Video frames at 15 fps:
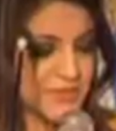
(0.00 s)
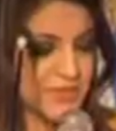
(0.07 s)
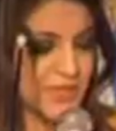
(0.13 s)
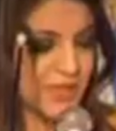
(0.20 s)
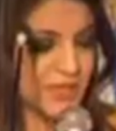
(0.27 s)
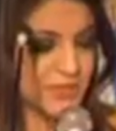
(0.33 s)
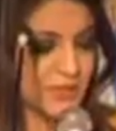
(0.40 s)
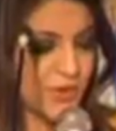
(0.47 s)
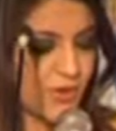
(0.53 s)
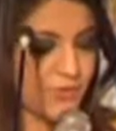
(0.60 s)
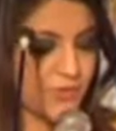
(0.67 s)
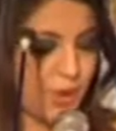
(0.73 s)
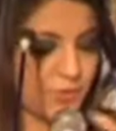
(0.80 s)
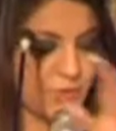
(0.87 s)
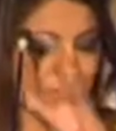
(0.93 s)
result
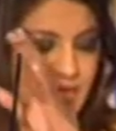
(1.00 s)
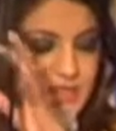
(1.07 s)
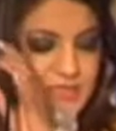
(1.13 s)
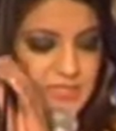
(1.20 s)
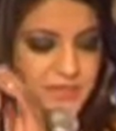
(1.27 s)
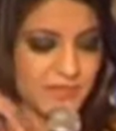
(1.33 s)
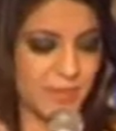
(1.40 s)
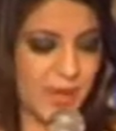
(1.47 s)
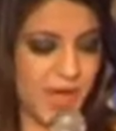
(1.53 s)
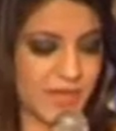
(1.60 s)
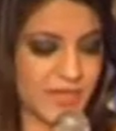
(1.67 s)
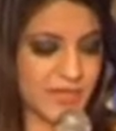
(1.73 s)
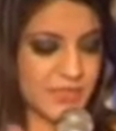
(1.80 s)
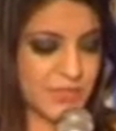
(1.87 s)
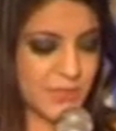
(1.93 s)
of comprehensive
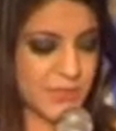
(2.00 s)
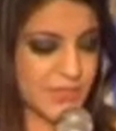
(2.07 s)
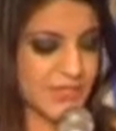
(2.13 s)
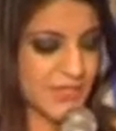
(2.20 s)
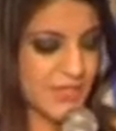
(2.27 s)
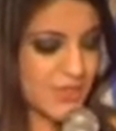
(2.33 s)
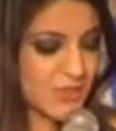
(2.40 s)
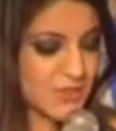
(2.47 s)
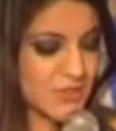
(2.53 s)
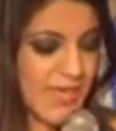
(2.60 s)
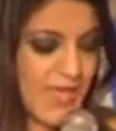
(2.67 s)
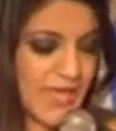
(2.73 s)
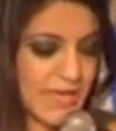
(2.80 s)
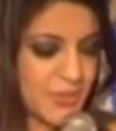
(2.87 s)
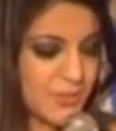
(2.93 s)
market research
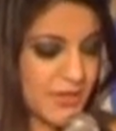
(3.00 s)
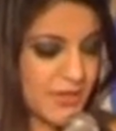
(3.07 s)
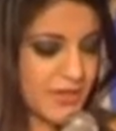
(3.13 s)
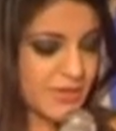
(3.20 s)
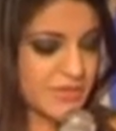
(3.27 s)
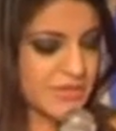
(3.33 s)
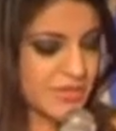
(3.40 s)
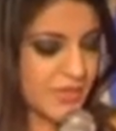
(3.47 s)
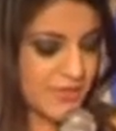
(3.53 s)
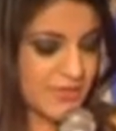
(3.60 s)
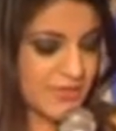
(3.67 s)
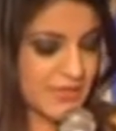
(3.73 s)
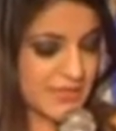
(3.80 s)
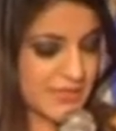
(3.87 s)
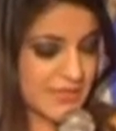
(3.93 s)
and opinion
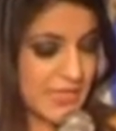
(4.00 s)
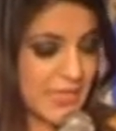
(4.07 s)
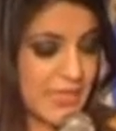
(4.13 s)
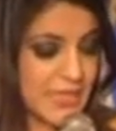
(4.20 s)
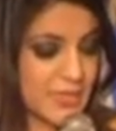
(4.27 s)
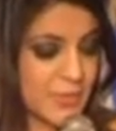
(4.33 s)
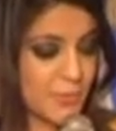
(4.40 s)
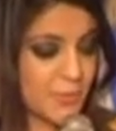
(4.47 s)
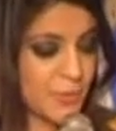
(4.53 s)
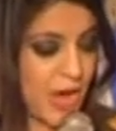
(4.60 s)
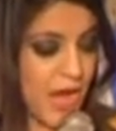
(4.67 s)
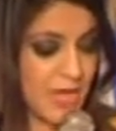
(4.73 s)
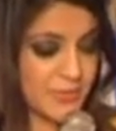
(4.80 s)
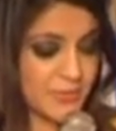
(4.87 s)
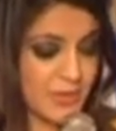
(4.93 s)
surveys. The
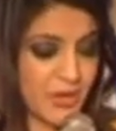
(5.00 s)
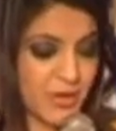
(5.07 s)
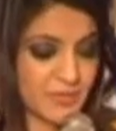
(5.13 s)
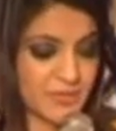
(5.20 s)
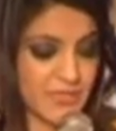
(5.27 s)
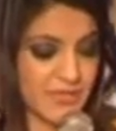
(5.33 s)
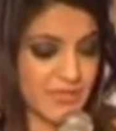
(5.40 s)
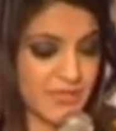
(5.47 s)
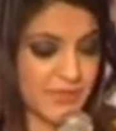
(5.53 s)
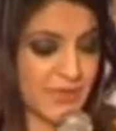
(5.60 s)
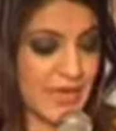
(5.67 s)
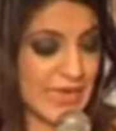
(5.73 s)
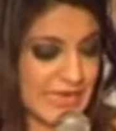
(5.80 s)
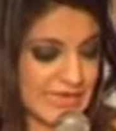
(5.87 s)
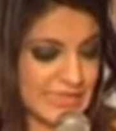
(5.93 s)
primary
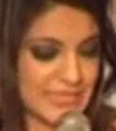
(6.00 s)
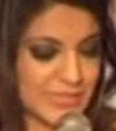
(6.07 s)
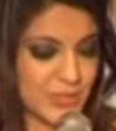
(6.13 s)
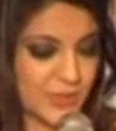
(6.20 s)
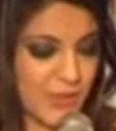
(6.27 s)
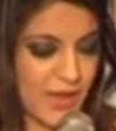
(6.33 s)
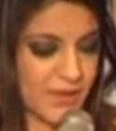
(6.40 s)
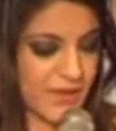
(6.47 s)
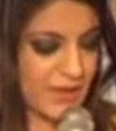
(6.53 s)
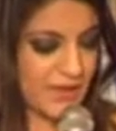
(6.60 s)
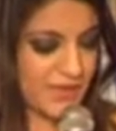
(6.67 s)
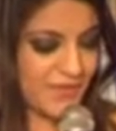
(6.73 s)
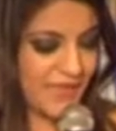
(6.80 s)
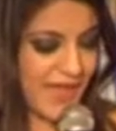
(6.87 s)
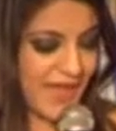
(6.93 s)
objective is to
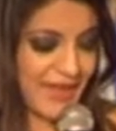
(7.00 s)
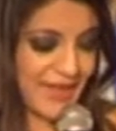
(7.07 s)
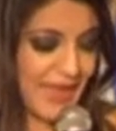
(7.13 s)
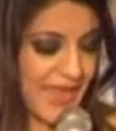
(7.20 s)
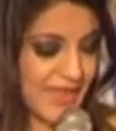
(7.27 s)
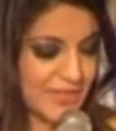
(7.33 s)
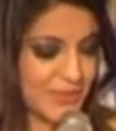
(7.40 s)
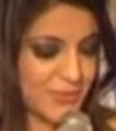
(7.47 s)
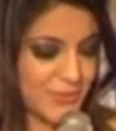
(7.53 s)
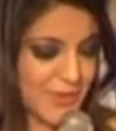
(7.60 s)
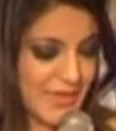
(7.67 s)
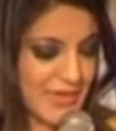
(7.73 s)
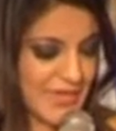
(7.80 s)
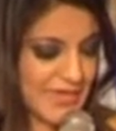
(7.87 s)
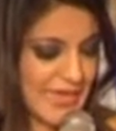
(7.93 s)
identify and to
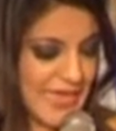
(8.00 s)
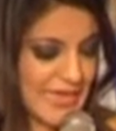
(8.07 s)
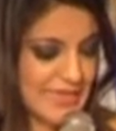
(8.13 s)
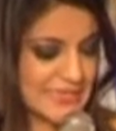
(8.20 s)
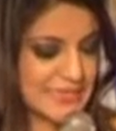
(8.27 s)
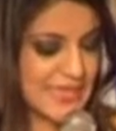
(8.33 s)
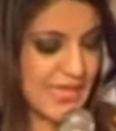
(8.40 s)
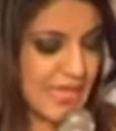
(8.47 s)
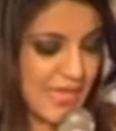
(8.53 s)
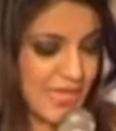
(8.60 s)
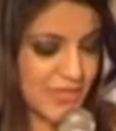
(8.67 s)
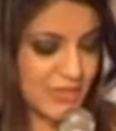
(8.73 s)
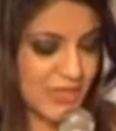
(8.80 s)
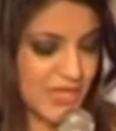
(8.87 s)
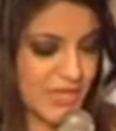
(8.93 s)
recognize
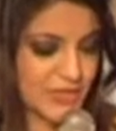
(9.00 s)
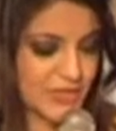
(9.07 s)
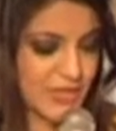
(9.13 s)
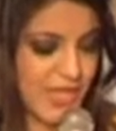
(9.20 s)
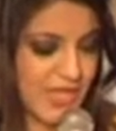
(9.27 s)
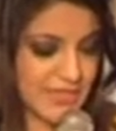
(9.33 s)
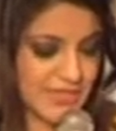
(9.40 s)
education